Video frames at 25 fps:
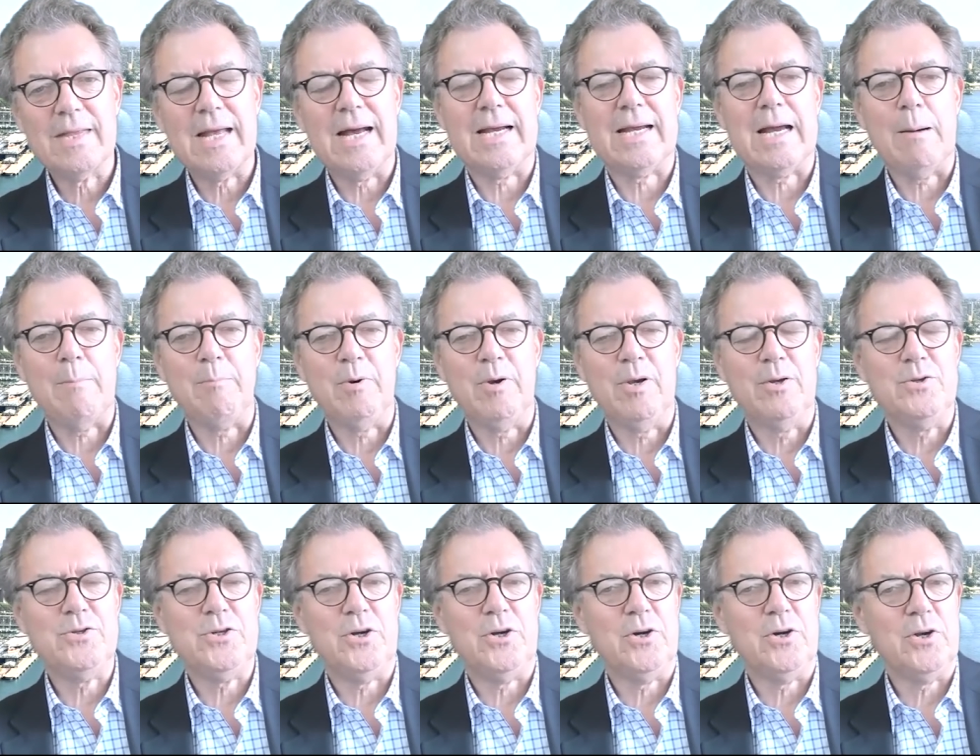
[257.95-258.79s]
A couple
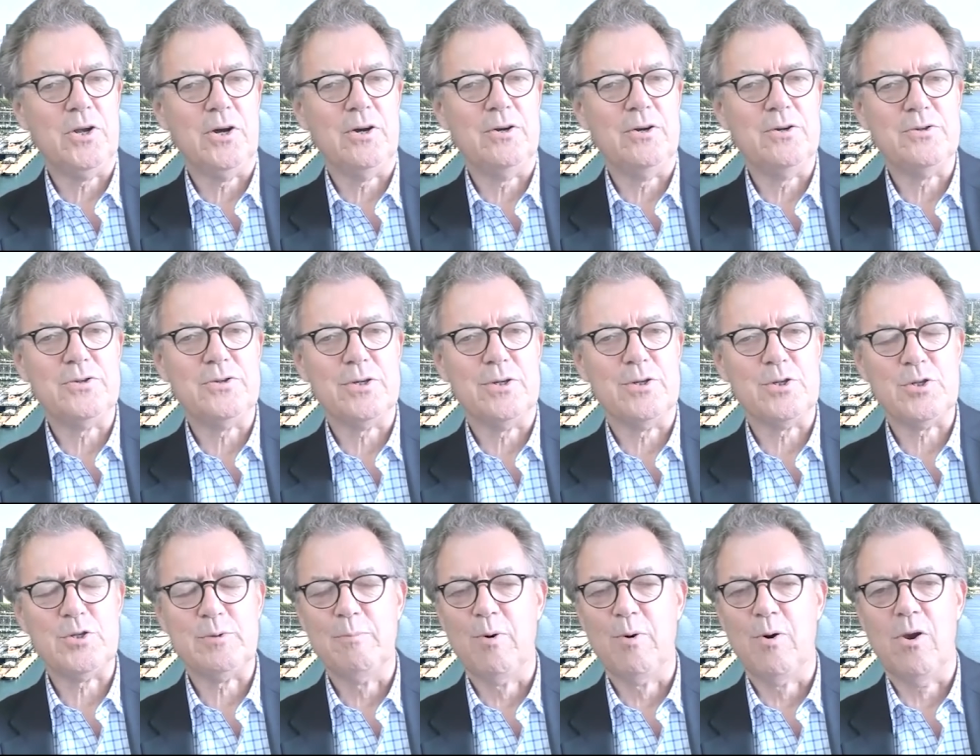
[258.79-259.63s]
of journos and a
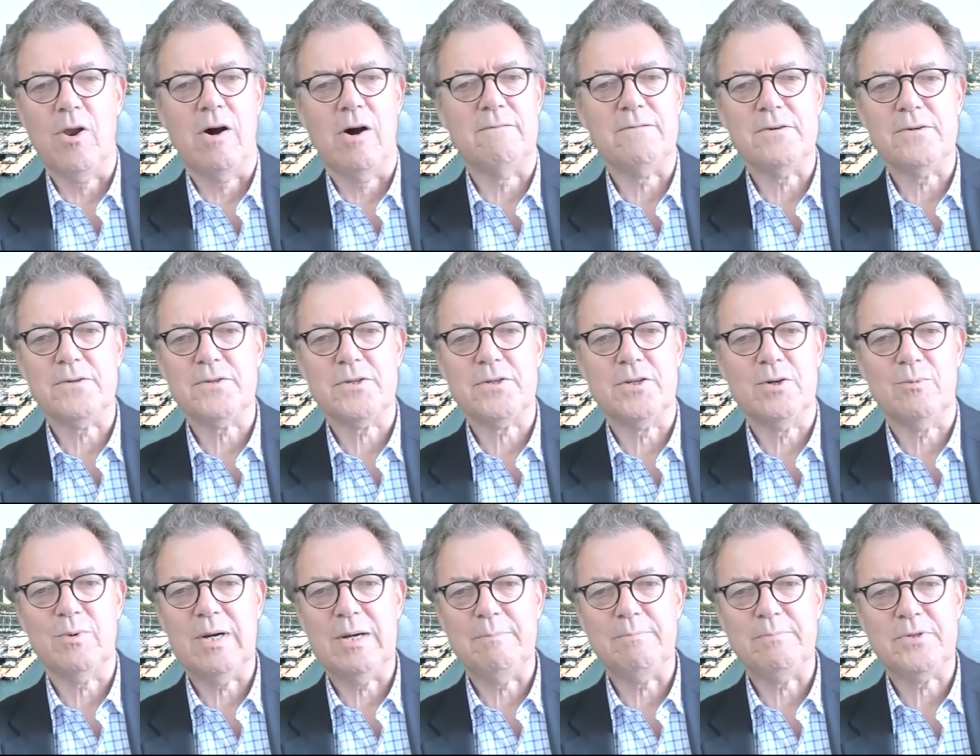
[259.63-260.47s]
small office and
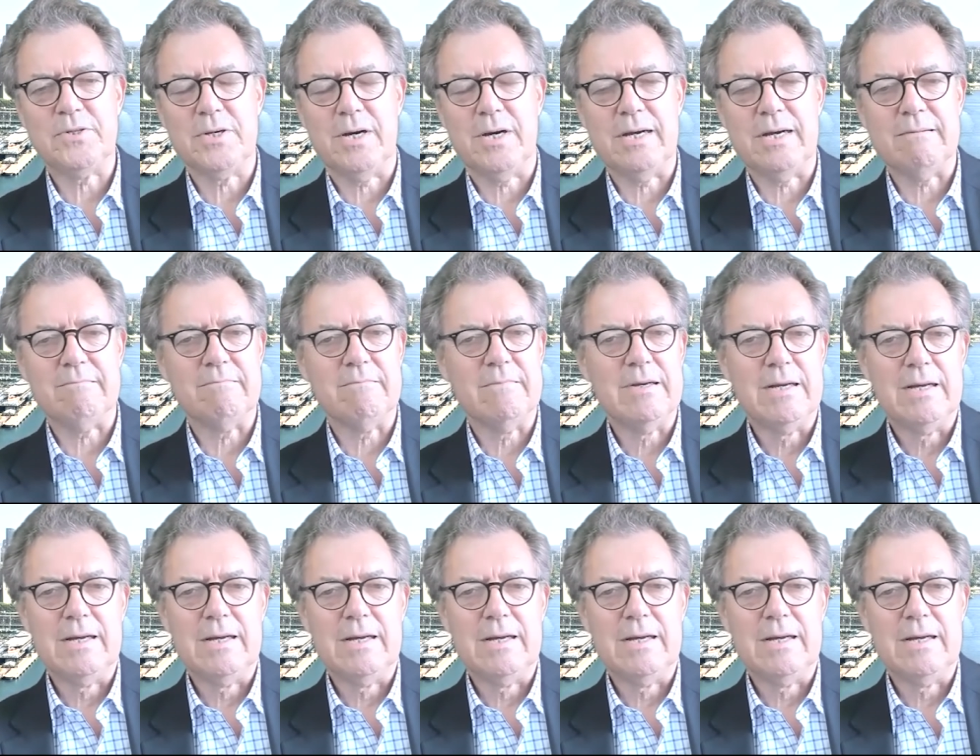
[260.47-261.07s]
a website